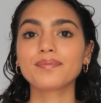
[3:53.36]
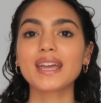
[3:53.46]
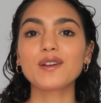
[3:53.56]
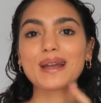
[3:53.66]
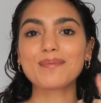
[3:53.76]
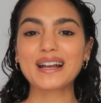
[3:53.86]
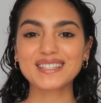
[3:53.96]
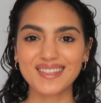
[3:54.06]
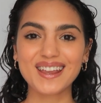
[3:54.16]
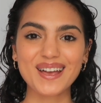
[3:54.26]
Anyway, back
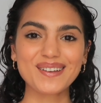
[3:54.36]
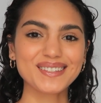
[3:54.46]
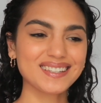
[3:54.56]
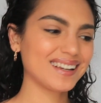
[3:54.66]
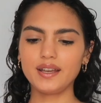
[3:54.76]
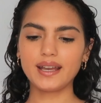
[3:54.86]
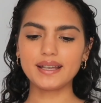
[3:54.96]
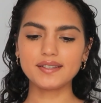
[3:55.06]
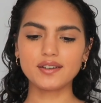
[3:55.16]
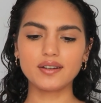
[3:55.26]
to the curls.
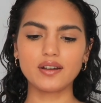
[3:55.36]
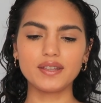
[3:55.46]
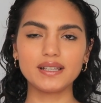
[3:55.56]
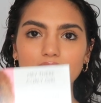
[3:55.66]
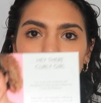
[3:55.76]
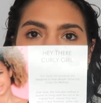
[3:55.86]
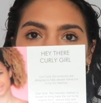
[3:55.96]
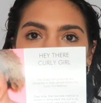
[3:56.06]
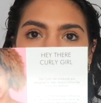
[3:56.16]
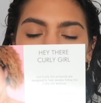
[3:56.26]
Okay, so on this little
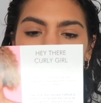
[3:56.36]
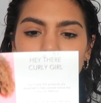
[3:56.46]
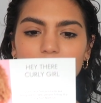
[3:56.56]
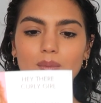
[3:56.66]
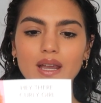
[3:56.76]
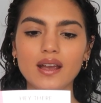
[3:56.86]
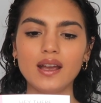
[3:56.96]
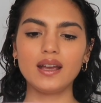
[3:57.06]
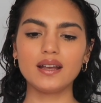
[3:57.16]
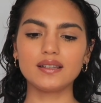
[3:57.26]
card that they gave me,
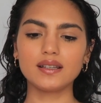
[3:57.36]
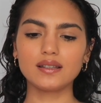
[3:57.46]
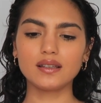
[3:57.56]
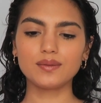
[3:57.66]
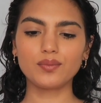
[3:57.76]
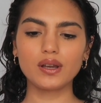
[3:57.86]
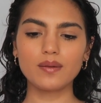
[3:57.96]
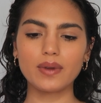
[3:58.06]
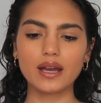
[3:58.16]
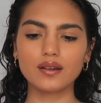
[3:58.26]
it says the
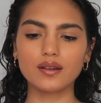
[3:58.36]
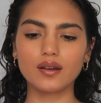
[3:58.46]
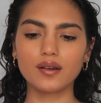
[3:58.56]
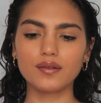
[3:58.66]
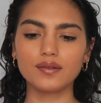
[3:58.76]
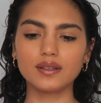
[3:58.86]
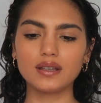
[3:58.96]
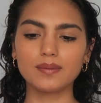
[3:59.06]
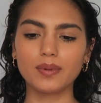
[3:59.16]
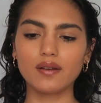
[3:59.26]
Spring Back Curls
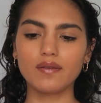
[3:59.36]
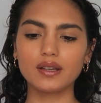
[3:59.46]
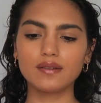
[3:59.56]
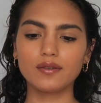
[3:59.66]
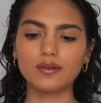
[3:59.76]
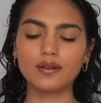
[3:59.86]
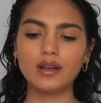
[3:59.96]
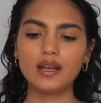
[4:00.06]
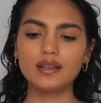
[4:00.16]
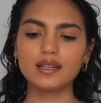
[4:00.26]
is perfect for
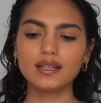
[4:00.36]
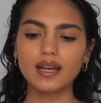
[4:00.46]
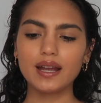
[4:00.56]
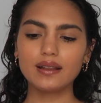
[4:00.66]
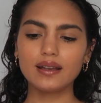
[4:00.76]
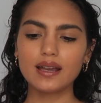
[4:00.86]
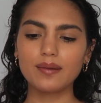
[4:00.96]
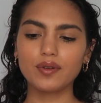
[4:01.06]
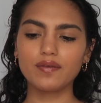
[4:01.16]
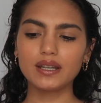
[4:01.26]
detangling
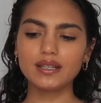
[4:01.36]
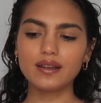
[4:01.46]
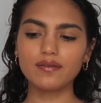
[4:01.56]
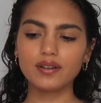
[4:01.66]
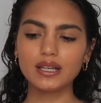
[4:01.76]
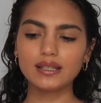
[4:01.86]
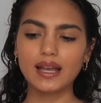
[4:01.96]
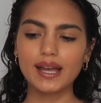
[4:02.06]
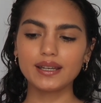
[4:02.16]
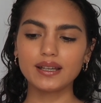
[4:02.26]
and preventing frizz
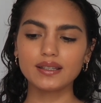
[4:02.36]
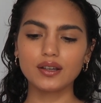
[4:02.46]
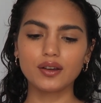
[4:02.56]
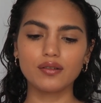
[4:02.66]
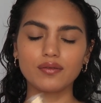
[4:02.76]
and as a curl